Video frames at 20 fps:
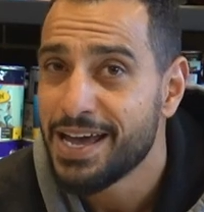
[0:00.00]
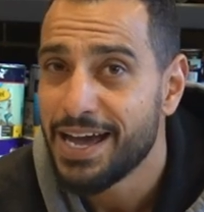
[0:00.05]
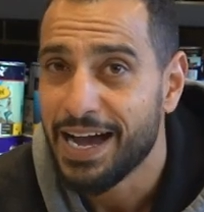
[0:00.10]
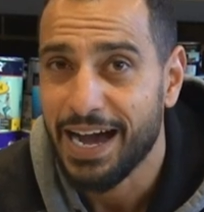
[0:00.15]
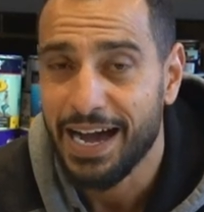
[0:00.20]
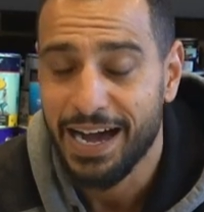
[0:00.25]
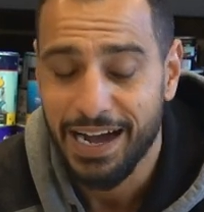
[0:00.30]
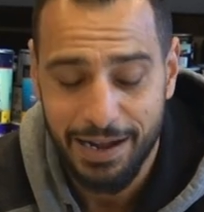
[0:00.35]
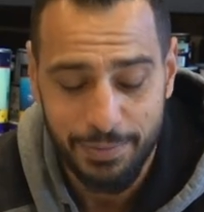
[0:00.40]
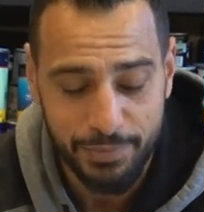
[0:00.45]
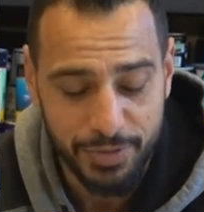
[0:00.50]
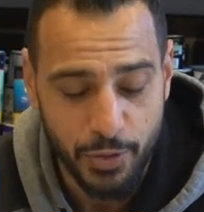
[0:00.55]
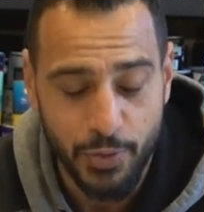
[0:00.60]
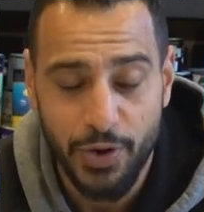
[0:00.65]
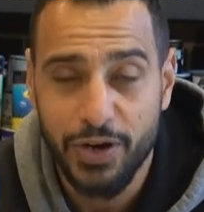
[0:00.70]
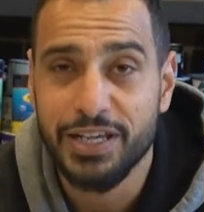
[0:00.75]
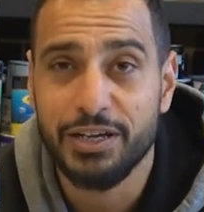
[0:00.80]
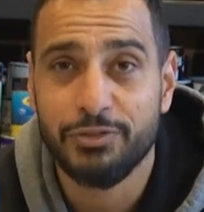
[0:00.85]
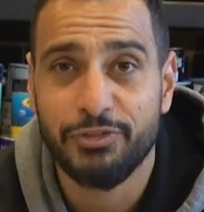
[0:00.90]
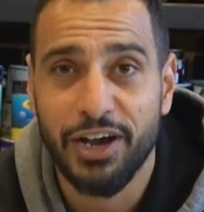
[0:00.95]
Um, they're
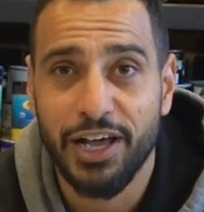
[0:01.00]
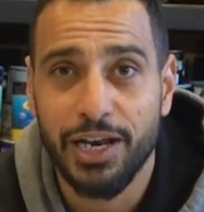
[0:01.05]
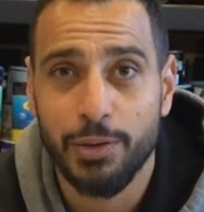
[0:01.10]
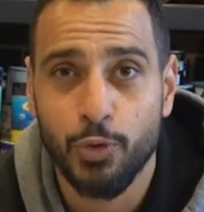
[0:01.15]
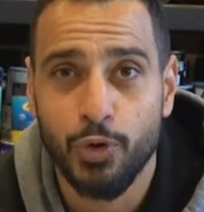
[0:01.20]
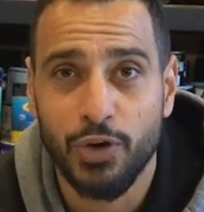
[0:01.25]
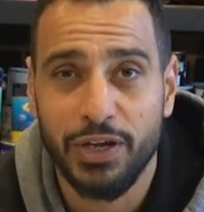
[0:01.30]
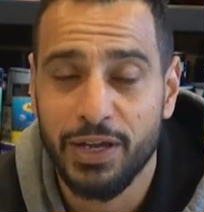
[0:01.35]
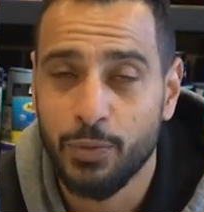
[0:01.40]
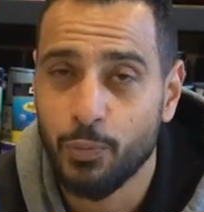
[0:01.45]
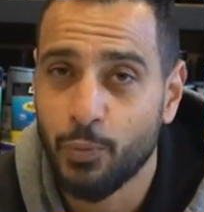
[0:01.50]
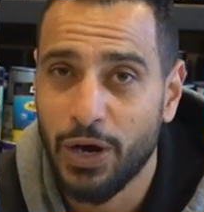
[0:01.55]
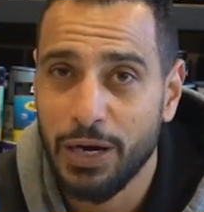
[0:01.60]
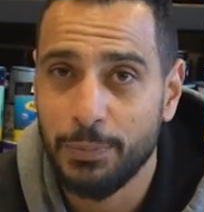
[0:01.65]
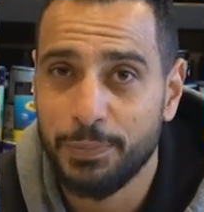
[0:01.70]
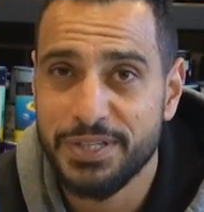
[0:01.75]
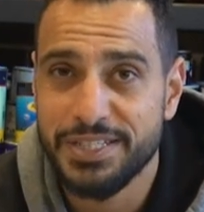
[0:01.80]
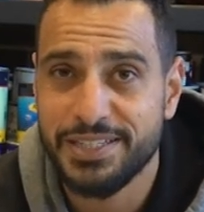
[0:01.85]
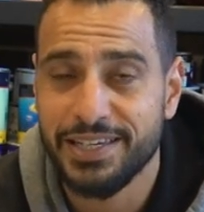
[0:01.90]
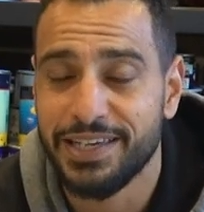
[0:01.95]
only available in
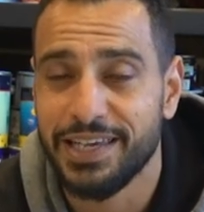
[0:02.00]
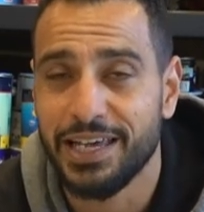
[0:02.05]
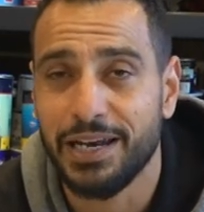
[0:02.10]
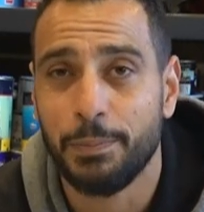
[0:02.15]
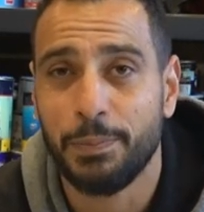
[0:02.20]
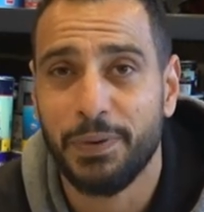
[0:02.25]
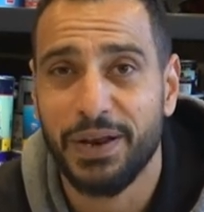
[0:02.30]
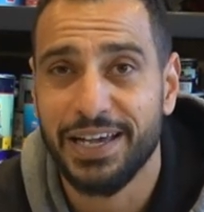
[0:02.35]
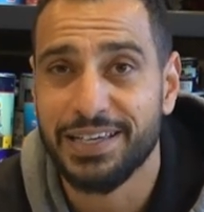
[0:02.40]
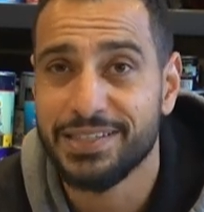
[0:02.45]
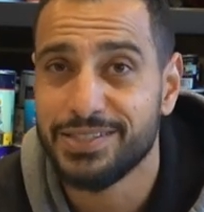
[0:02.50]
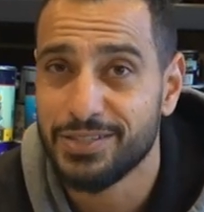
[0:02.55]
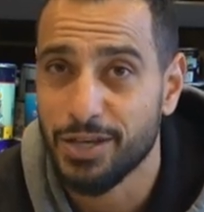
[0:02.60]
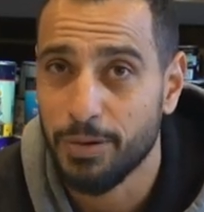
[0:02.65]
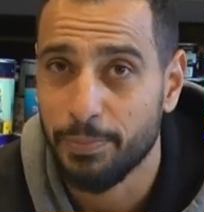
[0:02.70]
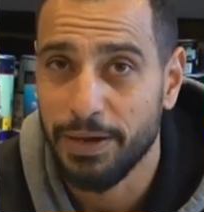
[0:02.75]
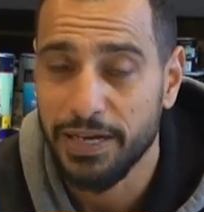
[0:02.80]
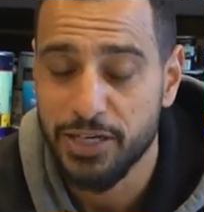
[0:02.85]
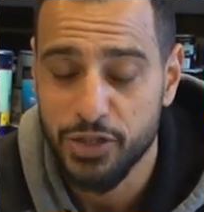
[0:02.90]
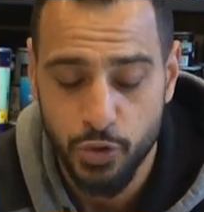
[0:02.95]
one particular place,
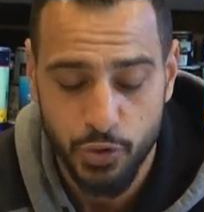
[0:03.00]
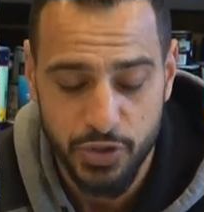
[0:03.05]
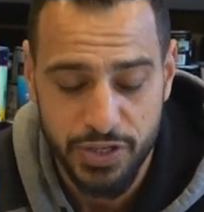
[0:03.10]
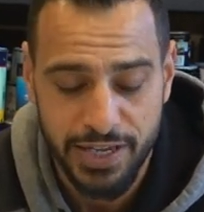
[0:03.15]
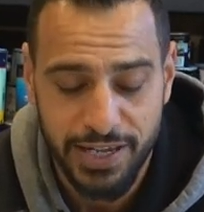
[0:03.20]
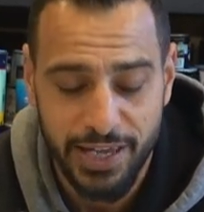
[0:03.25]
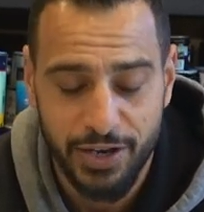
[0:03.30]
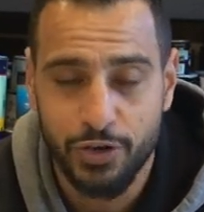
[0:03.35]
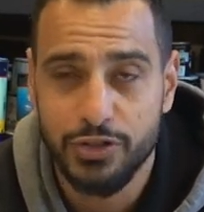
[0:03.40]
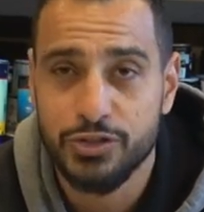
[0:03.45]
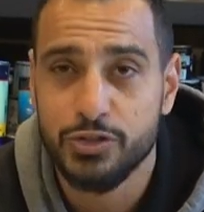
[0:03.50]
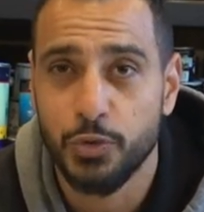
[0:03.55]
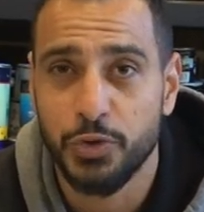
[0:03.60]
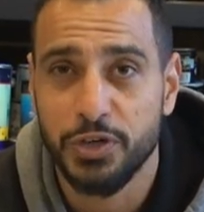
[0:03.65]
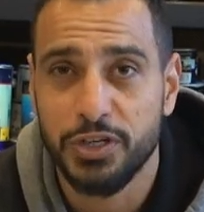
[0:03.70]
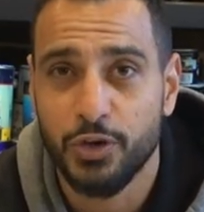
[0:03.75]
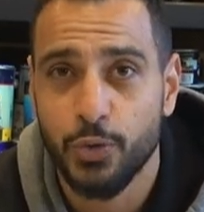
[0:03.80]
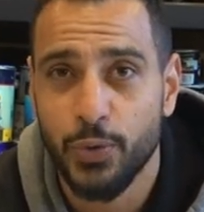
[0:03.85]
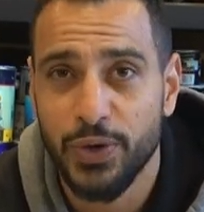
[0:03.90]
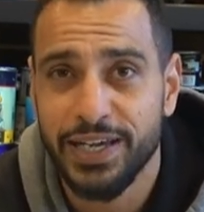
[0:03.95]
so make sure you get onto
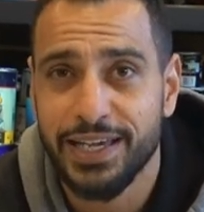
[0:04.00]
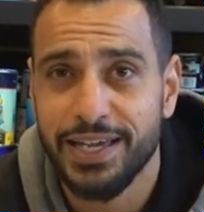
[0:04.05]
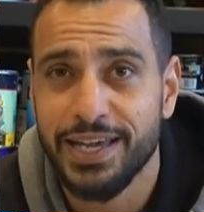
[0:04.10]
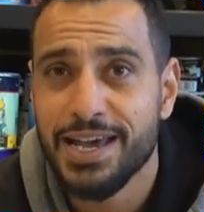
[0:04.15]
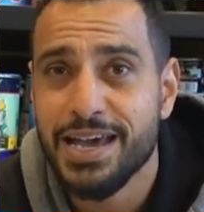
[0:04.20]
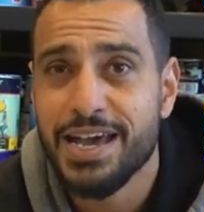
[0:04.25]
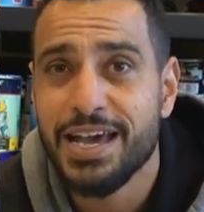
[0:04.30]
it quick.